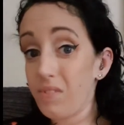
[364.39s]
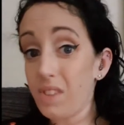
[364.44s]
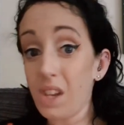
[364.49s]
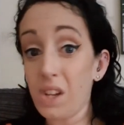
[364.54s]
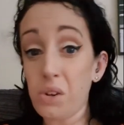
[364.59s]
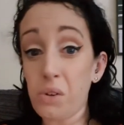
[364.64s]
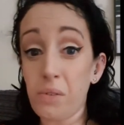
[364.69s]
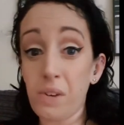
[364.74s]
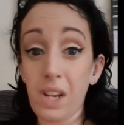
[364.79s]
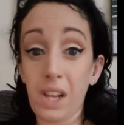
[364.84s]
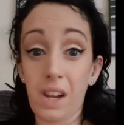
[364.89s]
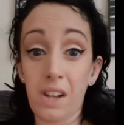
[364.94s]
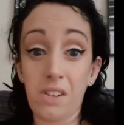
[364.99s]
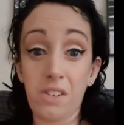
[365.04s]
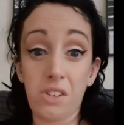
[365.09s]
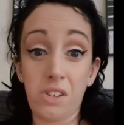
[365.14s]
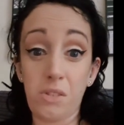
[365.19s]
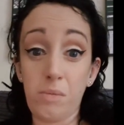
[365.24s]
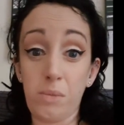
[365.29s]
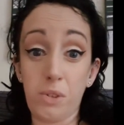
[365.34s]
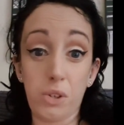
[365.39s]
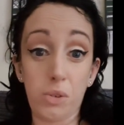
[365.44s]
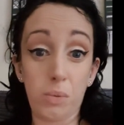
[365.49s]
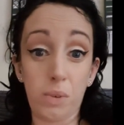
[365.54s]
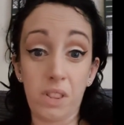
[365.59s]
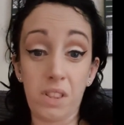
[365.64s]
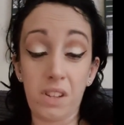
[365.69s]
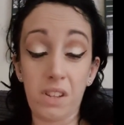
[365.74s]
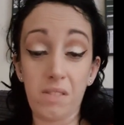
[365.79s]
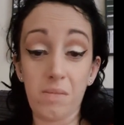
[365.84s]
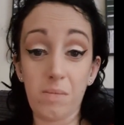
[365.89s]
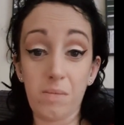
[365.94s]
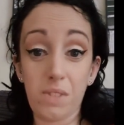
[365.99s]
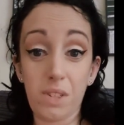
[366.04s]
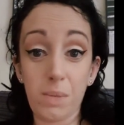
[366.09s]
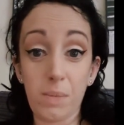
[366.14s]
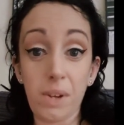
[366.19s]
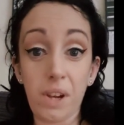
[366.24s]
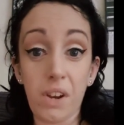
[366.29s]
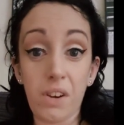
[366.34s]
Not really had to do much with it, to
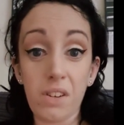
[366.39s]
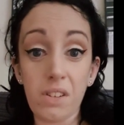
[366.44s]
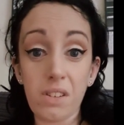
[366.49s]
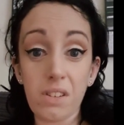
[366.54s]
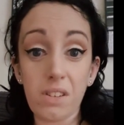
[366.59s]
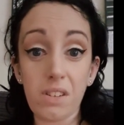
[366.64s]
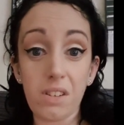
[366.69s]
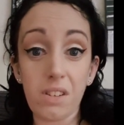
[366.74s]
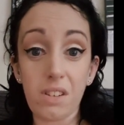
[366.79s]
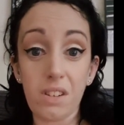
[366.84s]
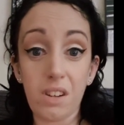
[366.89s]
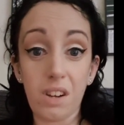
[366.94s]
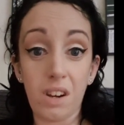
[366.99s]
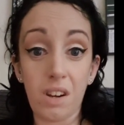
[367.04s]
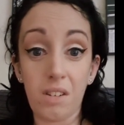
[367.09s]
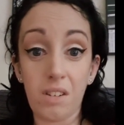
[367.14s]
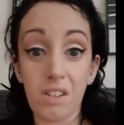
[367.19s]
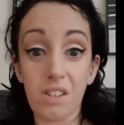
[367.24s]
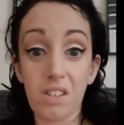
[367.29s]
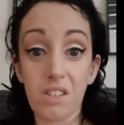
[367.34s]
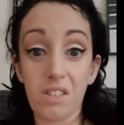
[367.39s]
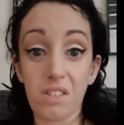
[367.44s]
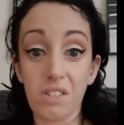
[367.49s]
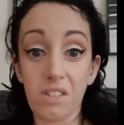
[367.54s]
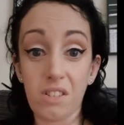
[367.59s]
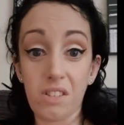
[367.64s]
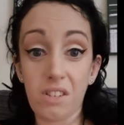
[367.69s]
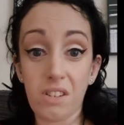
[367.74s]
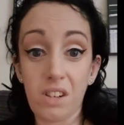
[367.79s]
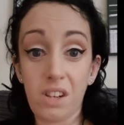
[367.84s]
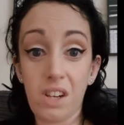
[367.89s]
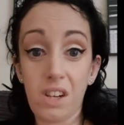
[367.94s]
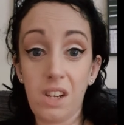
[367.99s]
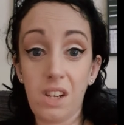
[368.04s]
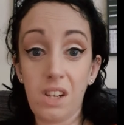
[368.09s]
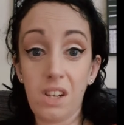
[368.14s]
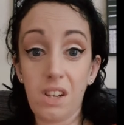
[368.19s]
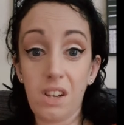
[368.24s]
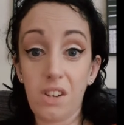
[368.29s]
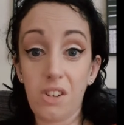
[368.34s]
be honest. It's just
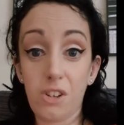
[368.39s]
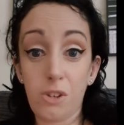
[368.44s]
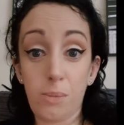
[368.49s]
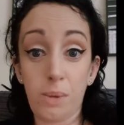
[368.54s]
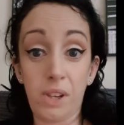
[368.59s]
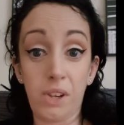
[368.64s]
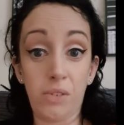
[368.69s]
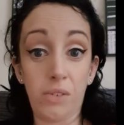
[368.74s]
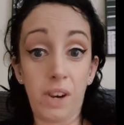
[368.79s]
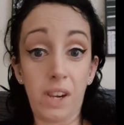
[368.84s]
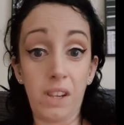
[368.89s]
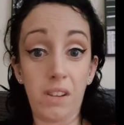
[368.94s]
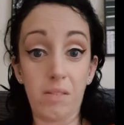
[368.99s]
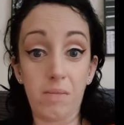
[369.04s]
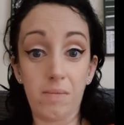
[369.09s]
been great.